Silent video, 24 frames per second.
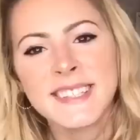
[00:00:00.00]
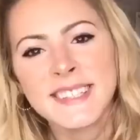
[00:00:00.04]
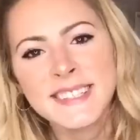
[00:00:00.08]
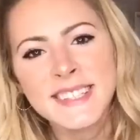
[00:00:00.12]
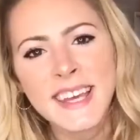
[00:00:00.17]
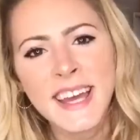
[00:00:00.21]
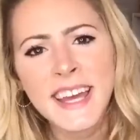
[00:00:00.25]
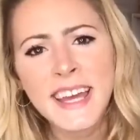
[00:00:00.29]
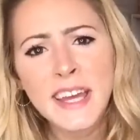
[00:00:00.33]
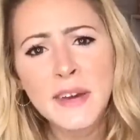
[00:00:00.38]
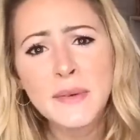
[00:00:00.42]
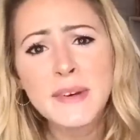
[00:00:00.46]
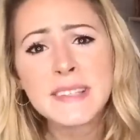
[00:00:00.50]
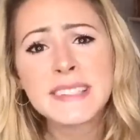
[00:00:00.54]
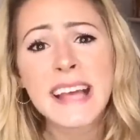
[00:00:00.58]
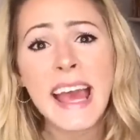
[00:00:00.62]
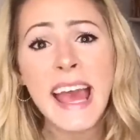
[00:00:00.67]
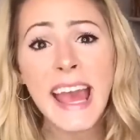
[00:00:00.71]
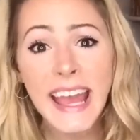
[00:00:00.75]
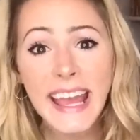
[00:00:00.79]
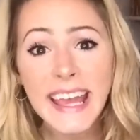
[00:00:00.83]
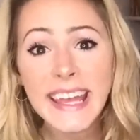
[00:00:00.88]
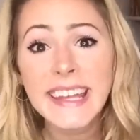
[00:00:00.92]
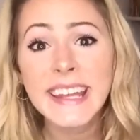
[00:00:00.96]
Today it was
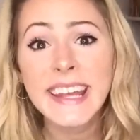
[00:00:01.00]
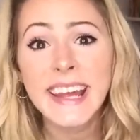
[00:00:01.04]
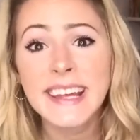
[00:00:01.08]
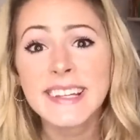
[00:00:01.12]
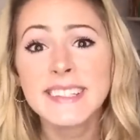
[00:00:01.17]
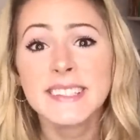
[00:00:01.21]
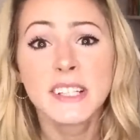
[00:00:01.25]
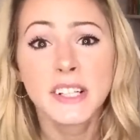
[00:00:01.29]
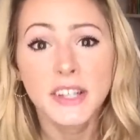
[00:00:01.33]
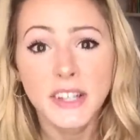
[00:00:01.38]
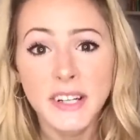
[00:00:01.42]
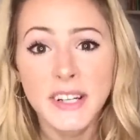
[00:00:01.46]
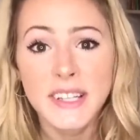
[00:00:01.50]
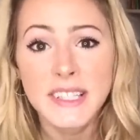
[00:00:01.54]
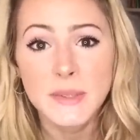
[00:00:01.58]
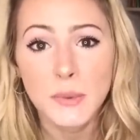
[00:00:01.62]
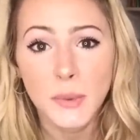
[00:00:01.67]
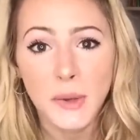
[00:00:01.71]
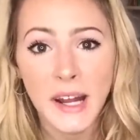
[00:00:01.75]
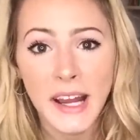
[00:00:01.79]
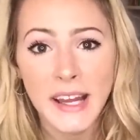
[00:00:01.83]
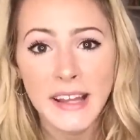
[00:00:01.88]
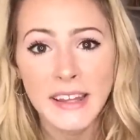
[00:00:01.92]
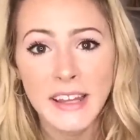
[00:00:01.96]
88 degrees
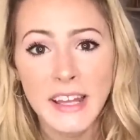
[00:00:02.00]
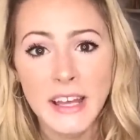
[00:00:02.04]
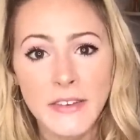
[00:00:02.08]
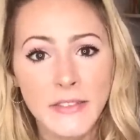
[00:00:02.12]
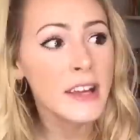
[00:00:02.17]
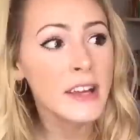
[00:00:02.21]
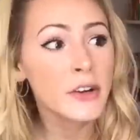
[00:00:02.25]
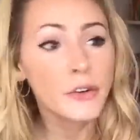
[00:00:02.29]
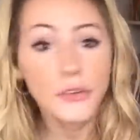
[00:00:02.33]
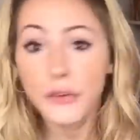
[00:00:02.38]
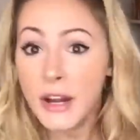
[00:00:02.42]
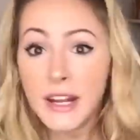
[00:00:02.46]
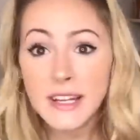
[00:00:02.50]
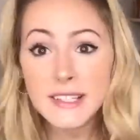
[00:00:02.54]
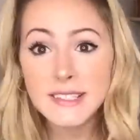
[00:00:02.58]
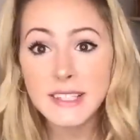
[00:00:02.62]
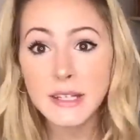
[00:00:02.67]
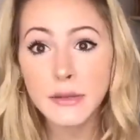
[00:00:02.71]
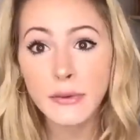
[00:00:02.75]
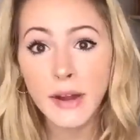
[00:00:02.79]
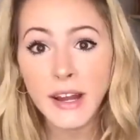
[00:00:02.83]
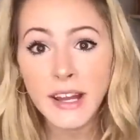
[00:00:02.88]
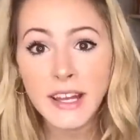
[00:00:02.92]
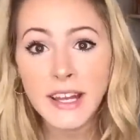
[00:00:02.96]
where I live.
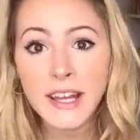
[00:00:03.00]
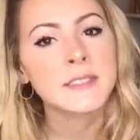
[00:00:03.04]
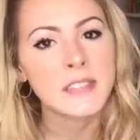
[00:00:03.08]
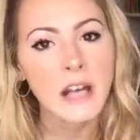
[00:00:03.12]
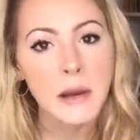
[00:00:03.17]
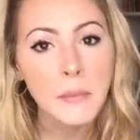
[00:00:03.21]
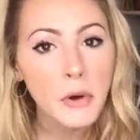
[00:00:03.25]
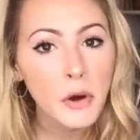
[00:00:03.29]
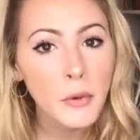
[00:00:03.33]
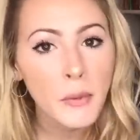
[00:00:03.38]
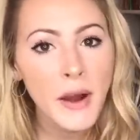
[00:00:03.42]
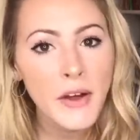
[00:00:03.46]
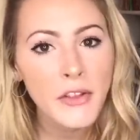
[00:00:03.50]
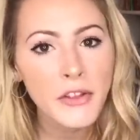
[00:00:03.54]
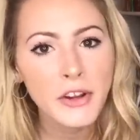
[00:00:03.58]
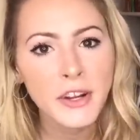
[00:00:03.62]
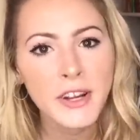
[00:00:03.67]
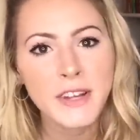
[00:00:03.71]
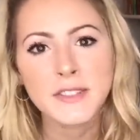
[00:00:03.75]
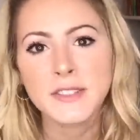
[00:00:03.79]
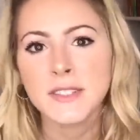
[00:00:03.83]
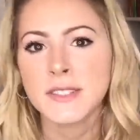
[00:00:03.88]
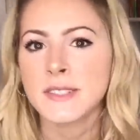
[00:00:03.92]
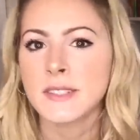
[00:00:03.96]
Crazy, right? Summer weather
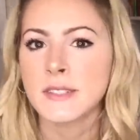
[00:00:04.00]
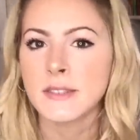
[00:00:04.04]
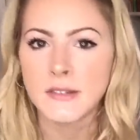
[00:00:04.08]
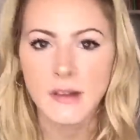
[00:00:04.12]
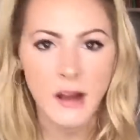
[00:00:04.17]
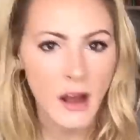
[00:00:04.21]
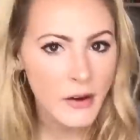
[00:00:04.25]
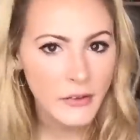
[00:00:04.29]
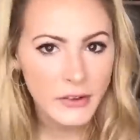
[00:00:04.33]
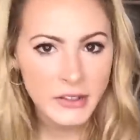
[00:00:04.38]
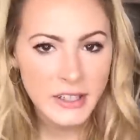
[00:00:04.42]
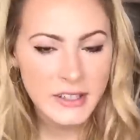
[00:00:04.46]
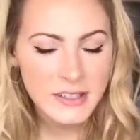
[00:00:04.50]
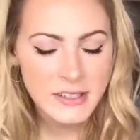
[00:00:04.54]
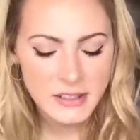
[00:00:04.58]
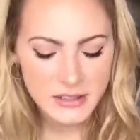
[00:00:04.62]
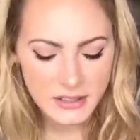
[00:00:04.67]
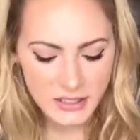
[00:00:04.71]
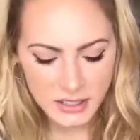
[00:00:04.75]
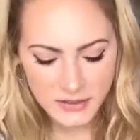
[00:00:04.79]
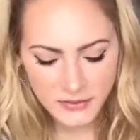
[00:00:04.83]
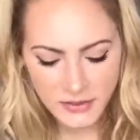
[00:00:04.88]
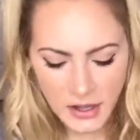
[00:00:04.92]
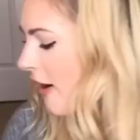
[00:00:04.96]
is just not ready
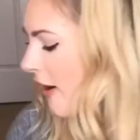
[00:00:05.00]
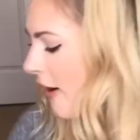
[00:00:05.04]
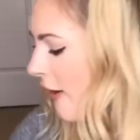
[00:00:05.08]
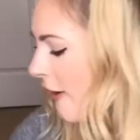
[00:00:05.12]
to leave.